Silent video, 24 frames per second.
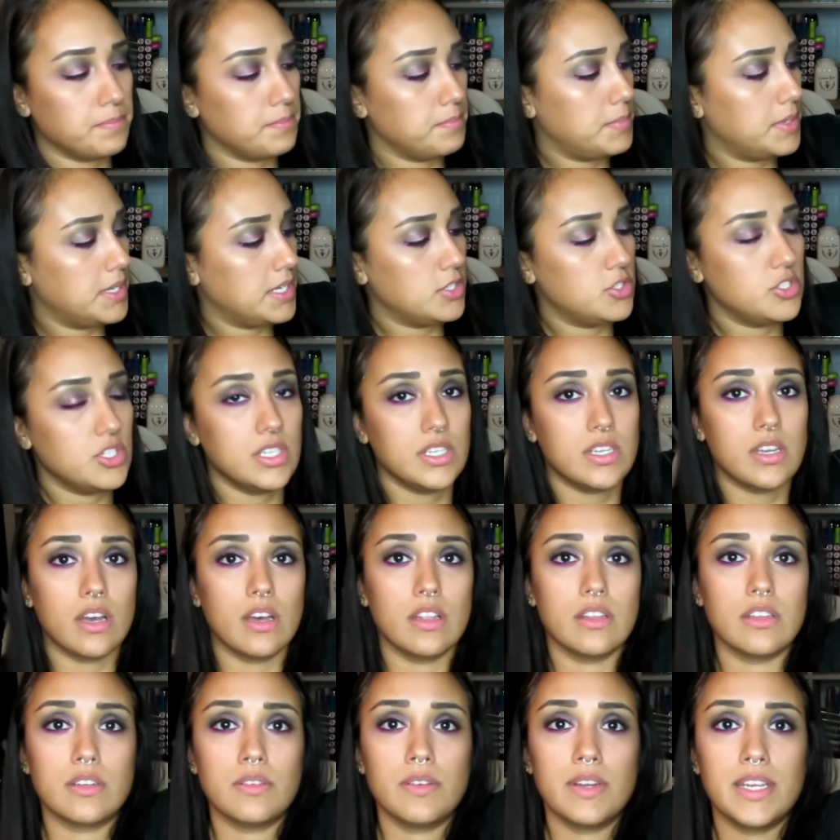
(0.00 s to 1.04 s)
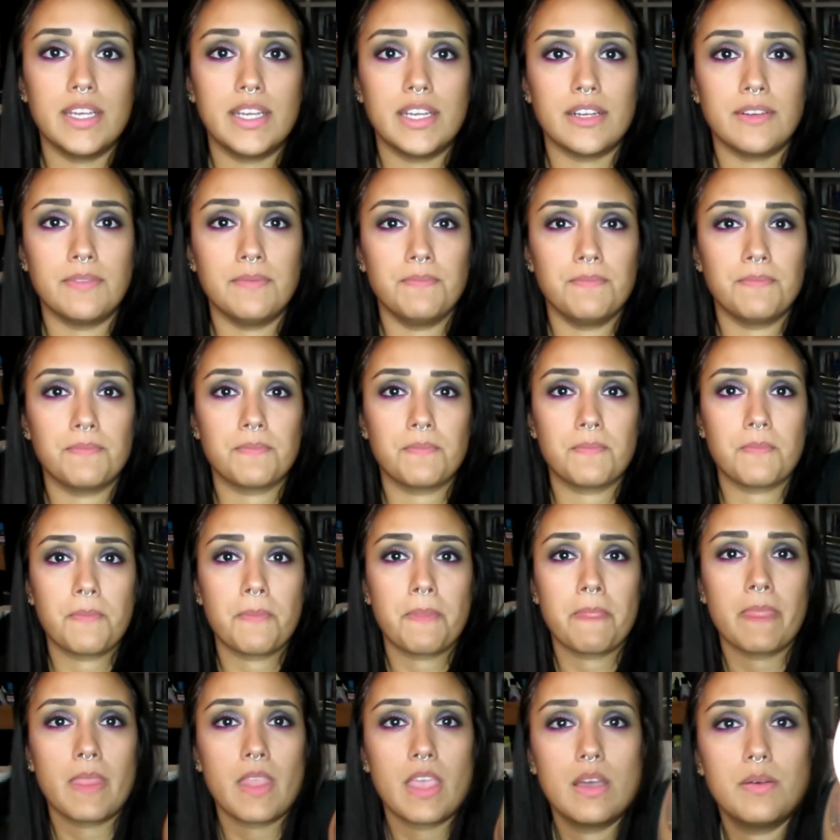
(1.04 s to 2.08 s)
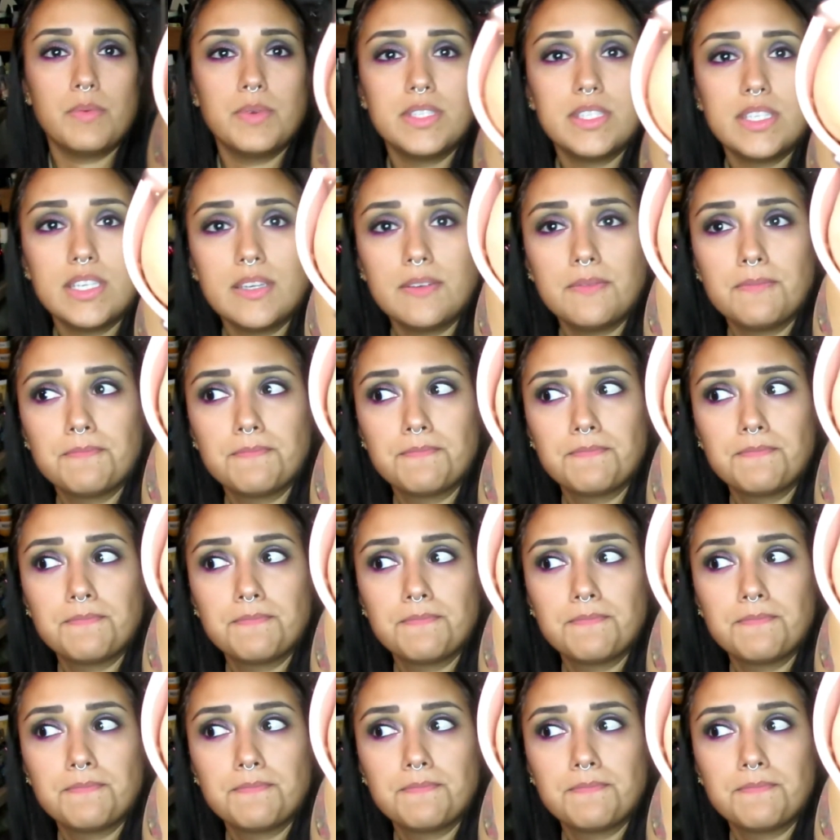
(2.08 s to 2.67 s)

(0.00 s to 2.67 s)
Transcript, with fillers: peachy color right here. Let me see it.